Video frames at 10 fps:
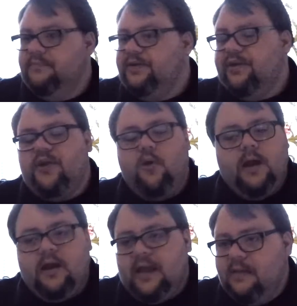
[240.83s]
I didn't know
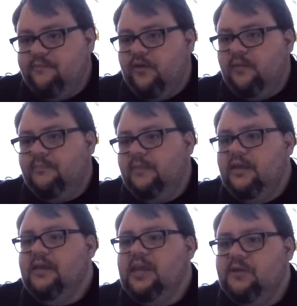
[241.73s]
where it came from.
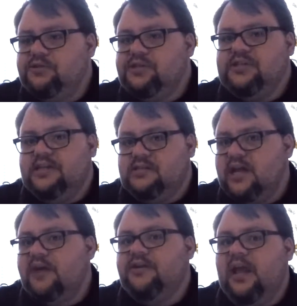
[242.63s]
It
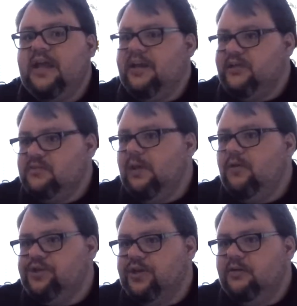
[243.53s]
sounded like an
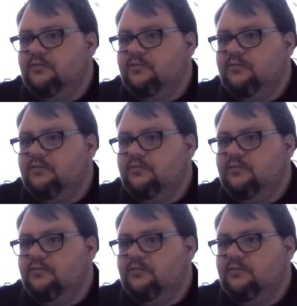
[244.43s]
explosion.